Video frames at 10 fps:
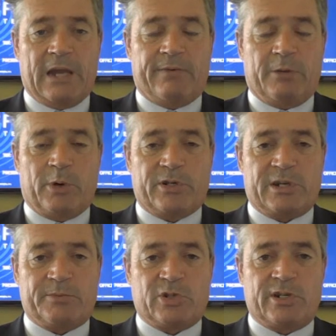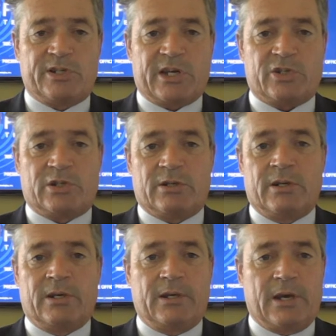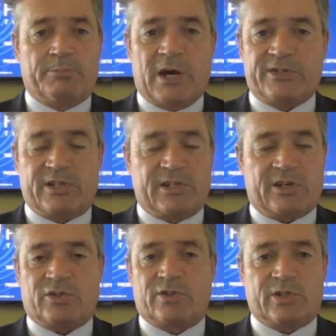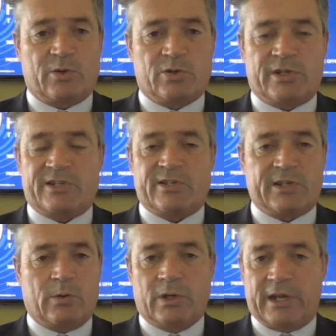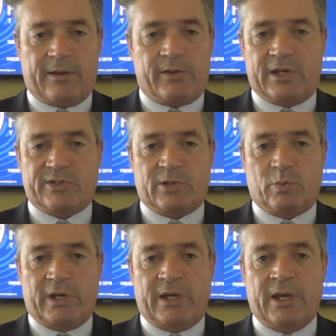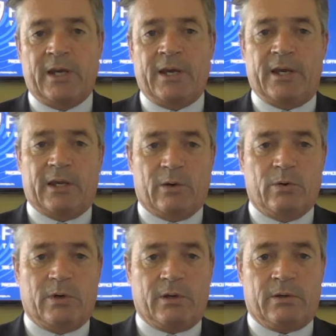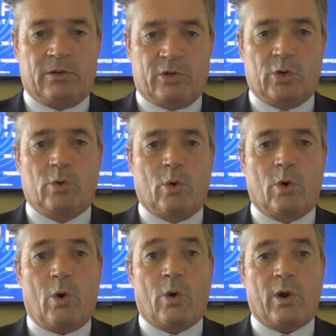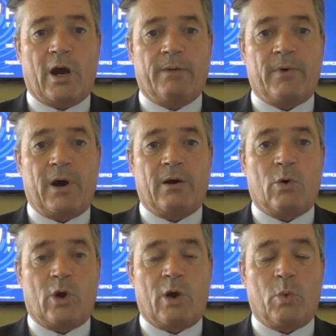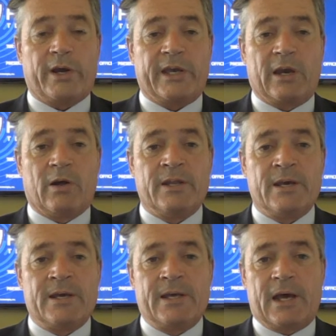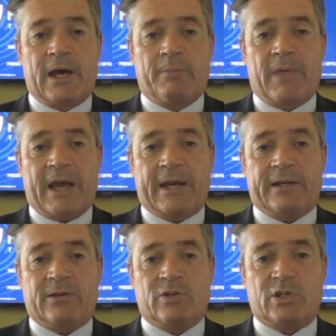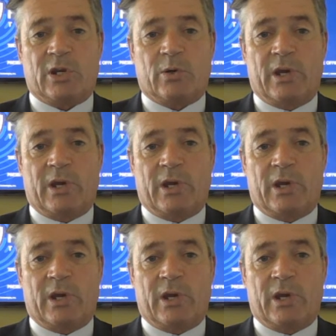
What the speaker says: elevated body temperature detection, mask detection, social distancing, all the other things that we can do or are working on. And